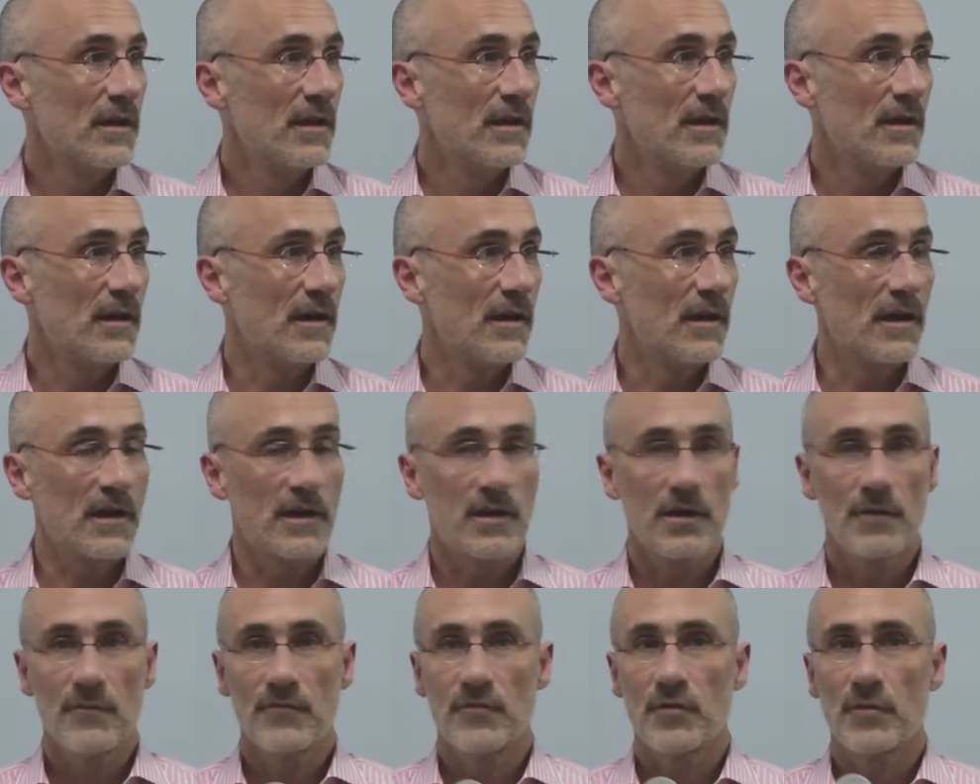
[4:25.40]
I
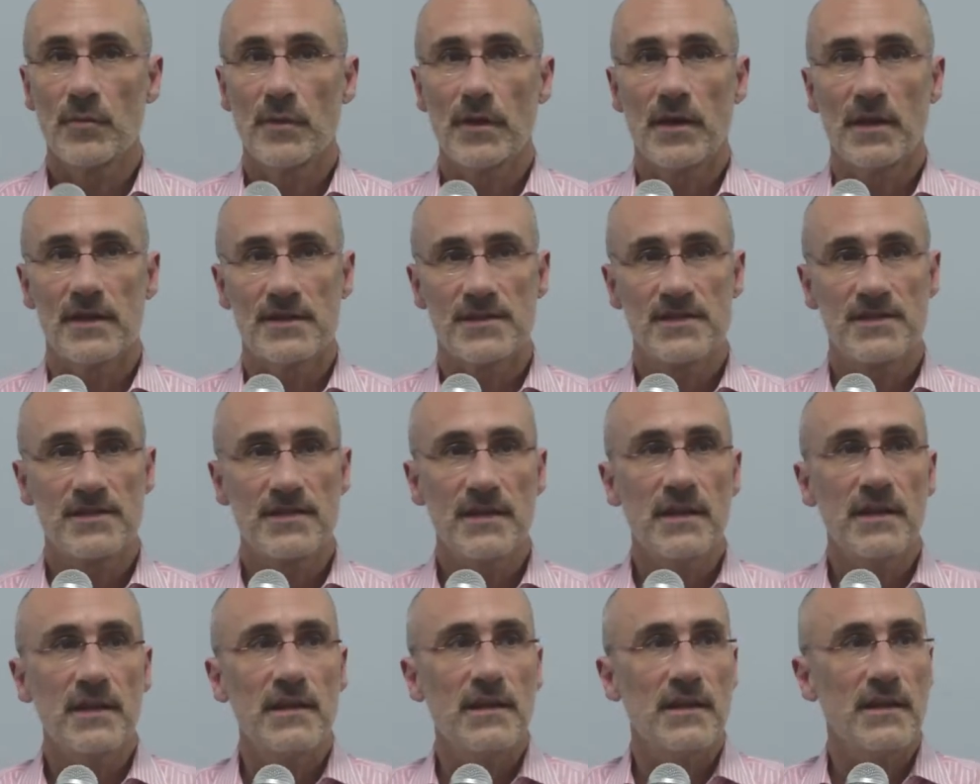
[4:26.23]
come from a
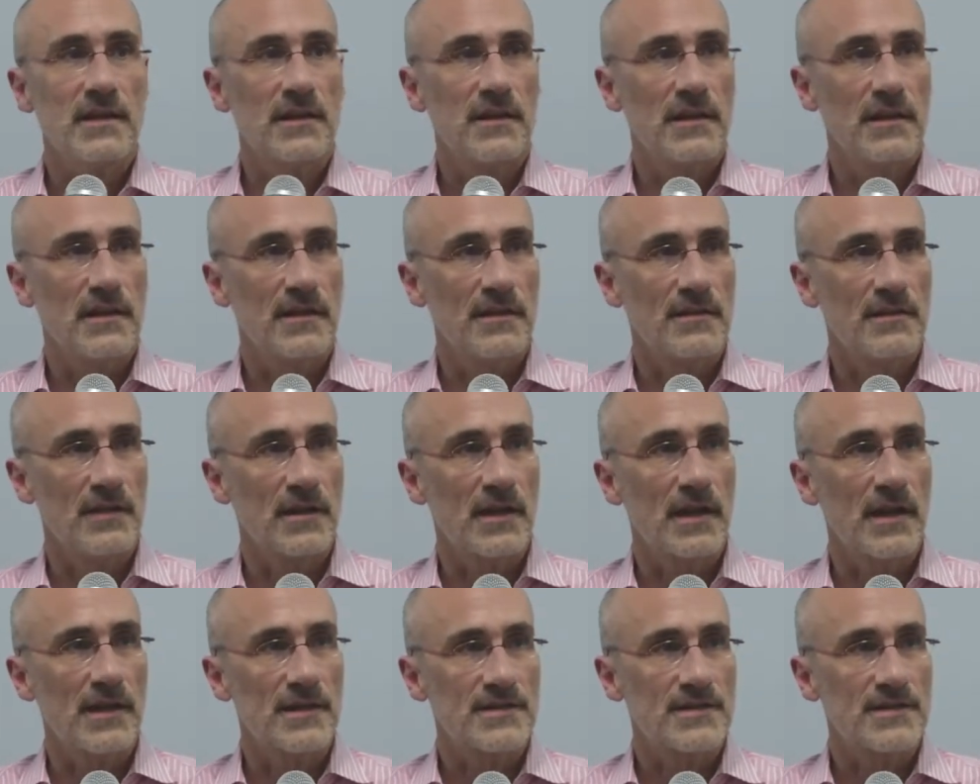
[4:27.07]
city in the United